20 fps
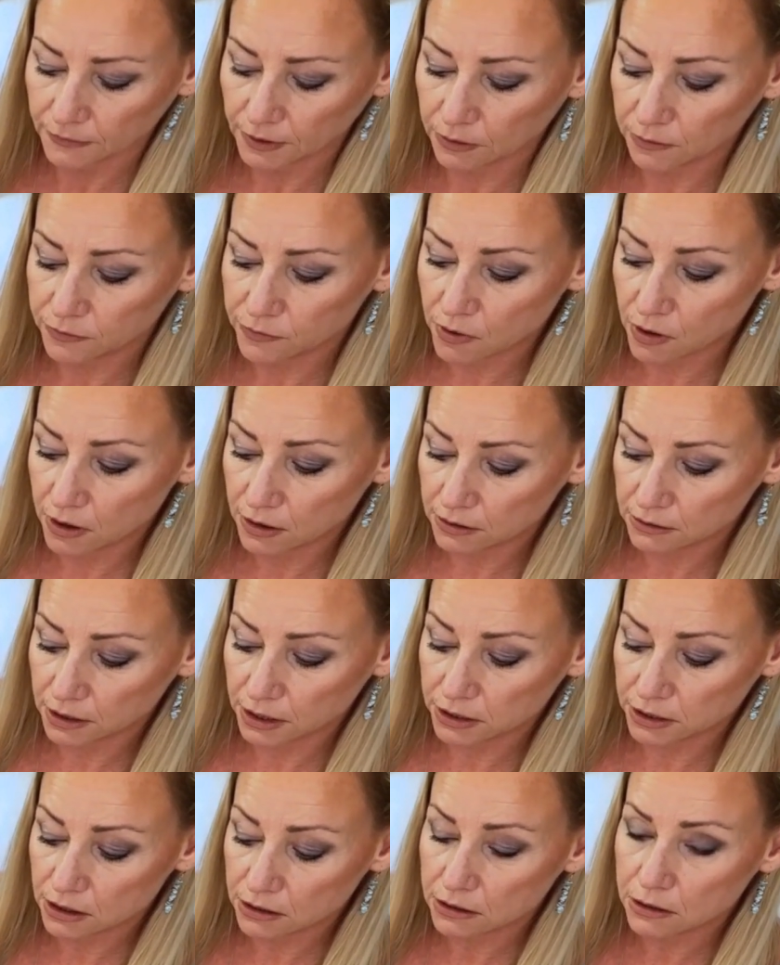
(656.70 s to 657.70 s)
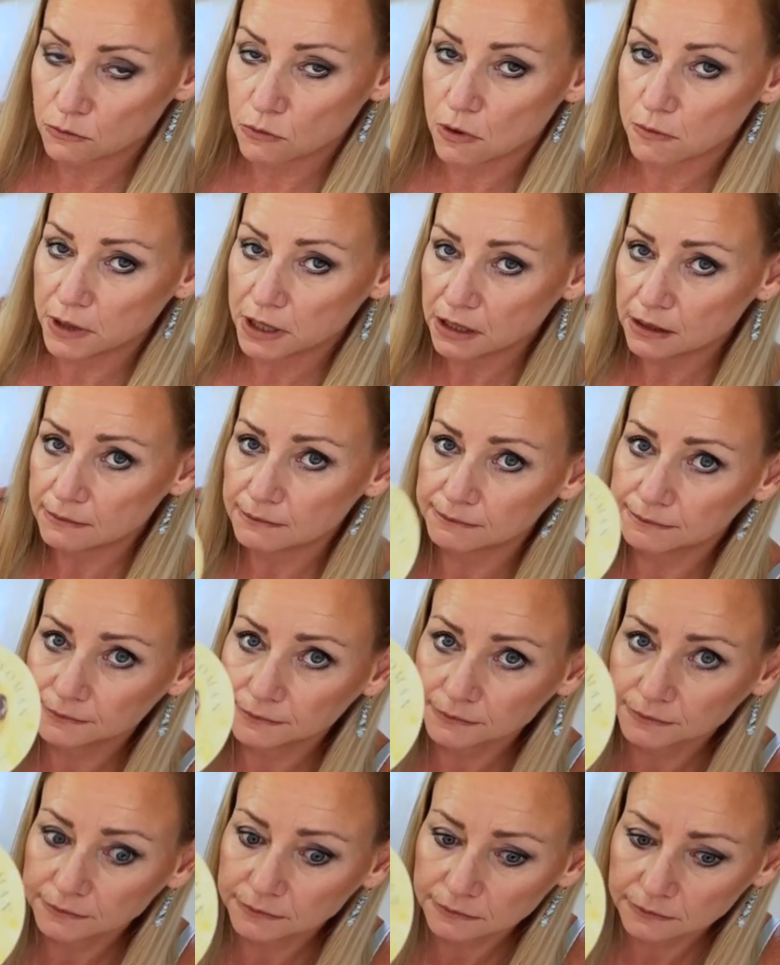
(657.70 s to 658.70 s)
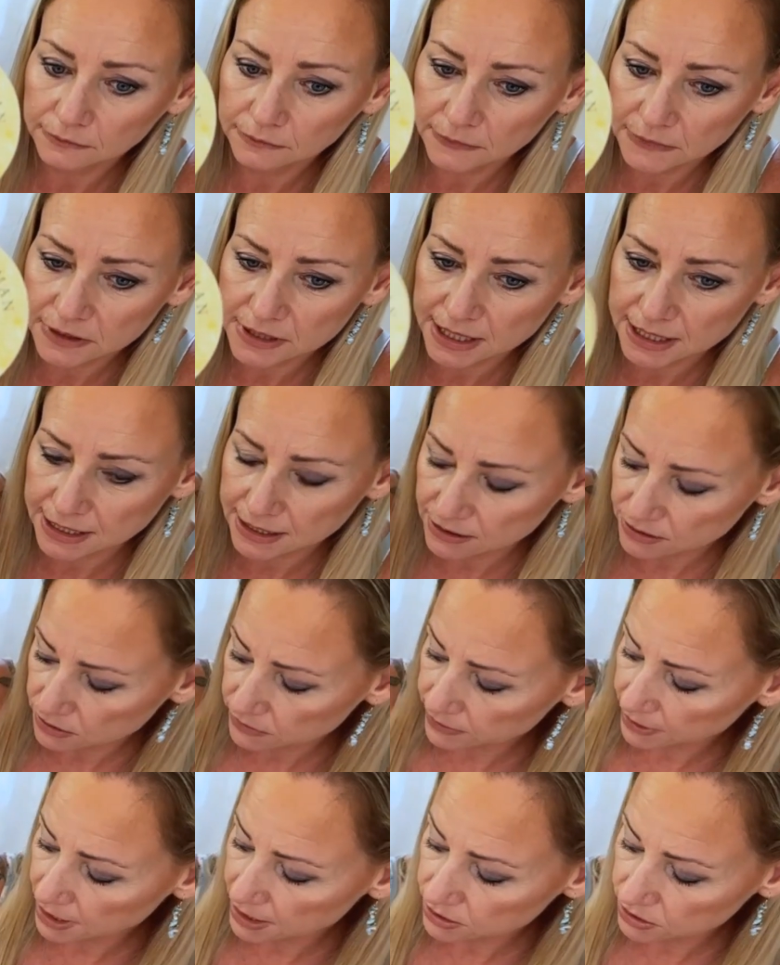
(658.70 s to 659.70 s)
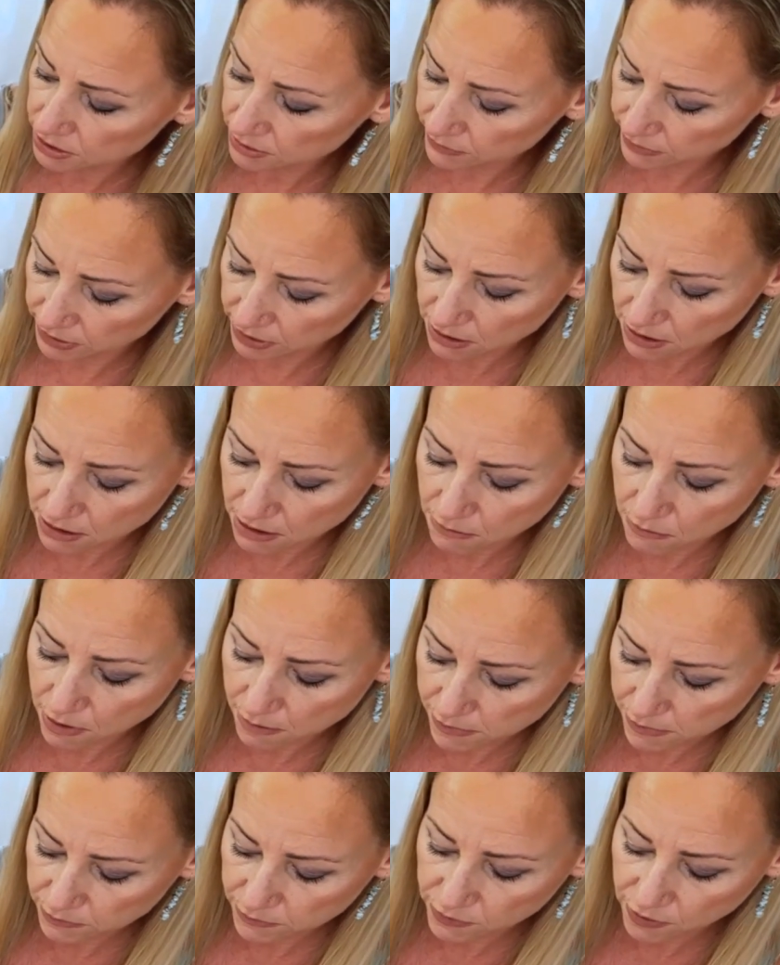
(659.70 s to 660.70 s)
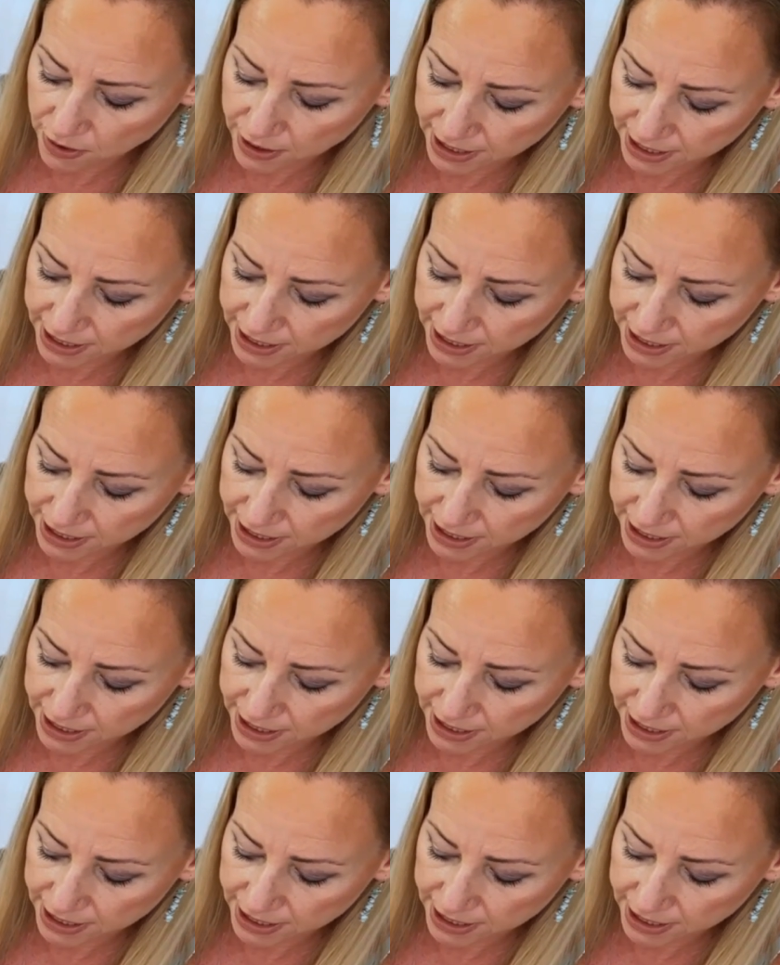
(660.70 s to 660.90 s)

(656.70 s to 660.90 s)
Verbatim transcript: We've got a younger woman, dealings or relationship with a younger woman. We've got